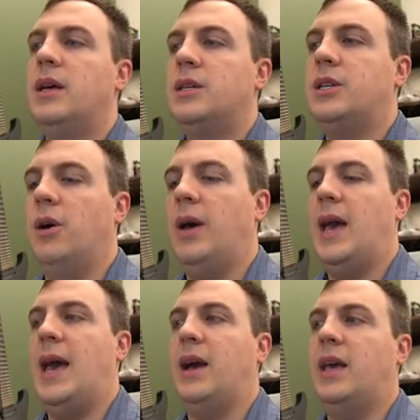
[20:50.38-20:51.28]
So
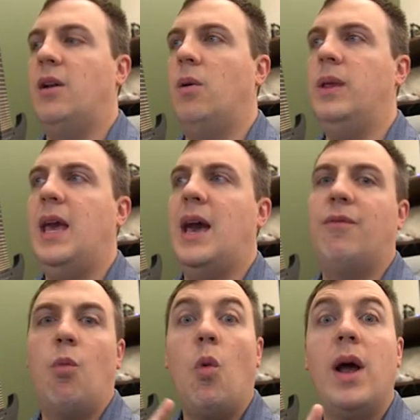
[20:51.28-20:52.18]
it can only
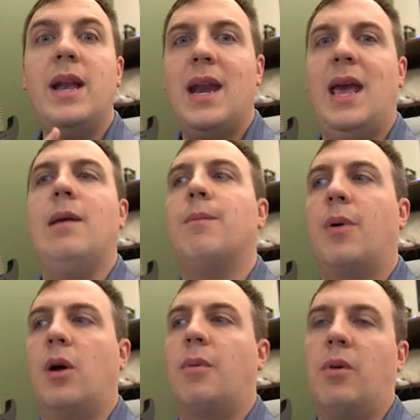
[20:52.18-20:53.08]
have one name
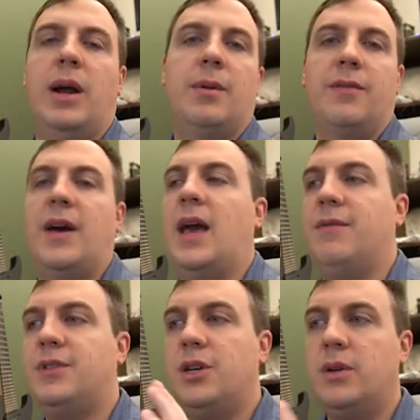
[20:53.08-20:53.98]
per parameter. If I
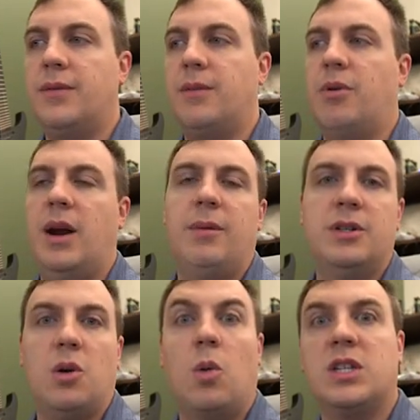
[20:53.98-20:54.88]
have two different
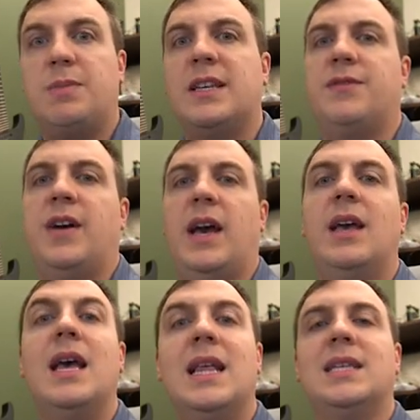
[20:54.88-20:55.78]
parameters or specify
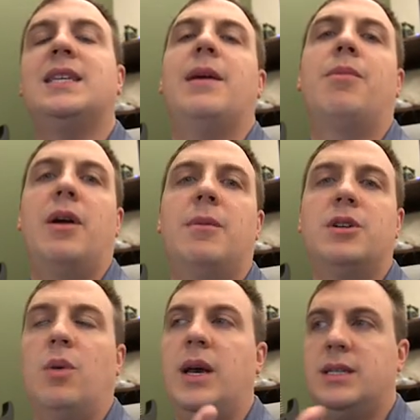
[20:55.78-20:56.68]
the same parameter
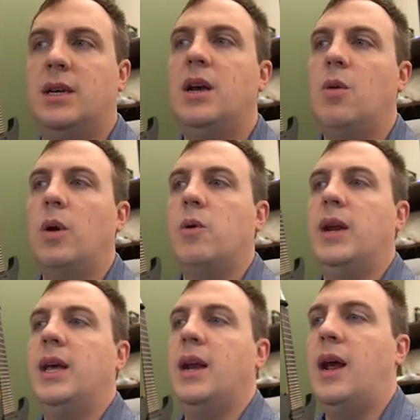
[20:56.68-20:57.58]
twice, we're
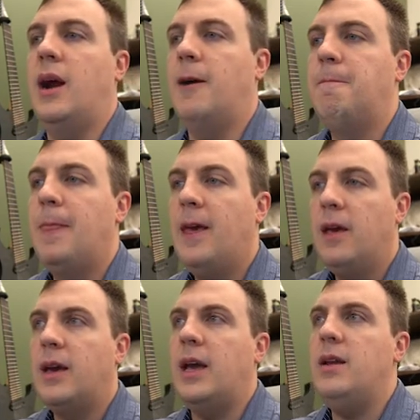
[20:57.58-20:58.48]
going to get an error.
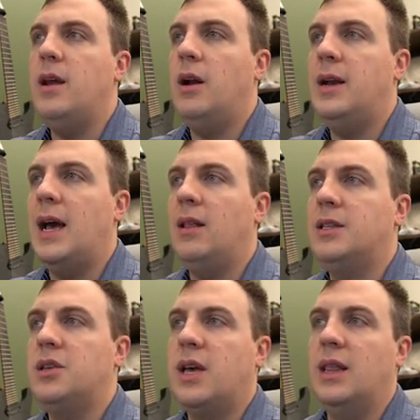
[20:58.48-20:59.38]
Okay, now
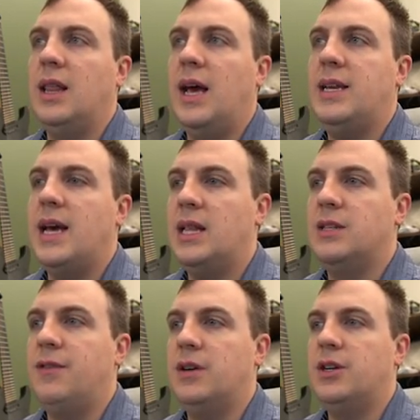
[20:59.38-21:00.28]
let's look at line
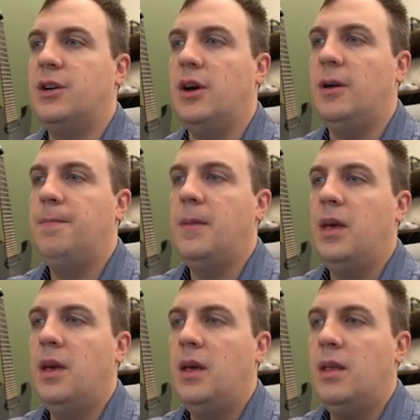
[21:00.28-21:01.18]
10's function call
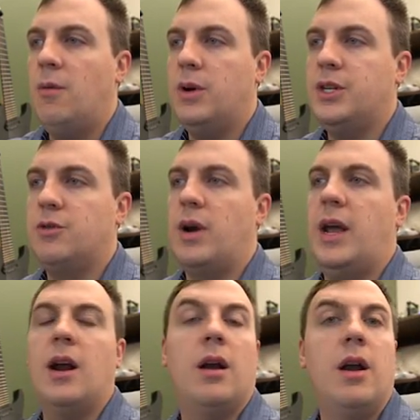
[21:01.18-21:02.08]
which is right here.